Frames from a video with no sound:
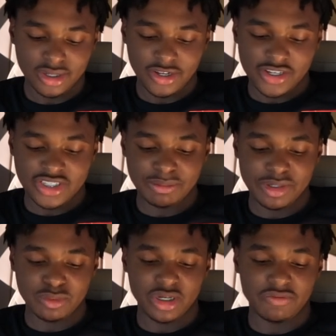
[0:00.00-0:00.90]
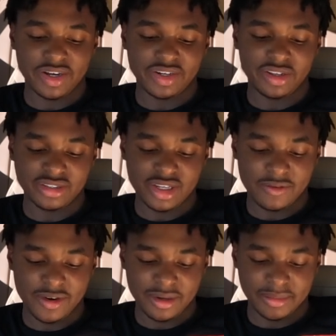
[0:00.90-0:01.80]
Y'all, she spent $25
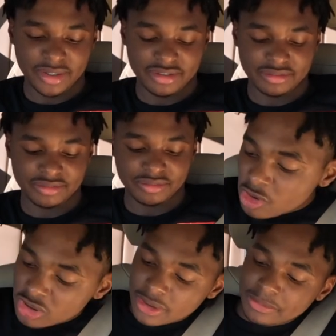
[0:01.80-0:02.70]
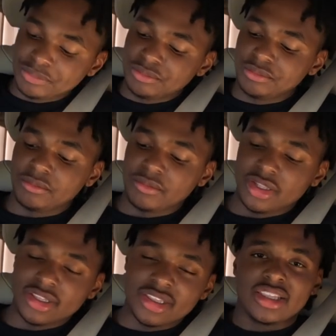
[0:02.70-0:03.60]
at Walmart. Hold up.
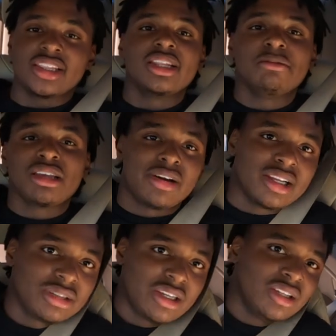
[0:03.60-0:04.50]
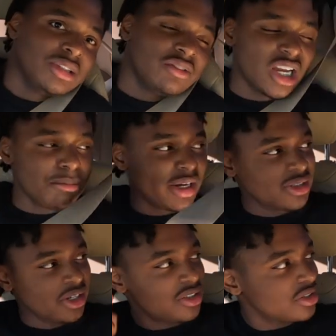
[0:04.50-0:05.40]
Let me get my. Let me see if she got my
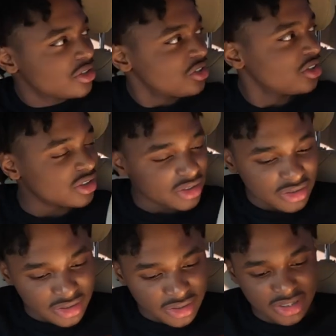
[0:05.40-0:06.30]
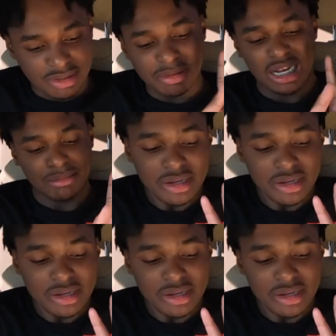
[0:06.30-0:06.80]
Snickers in the trunk. It better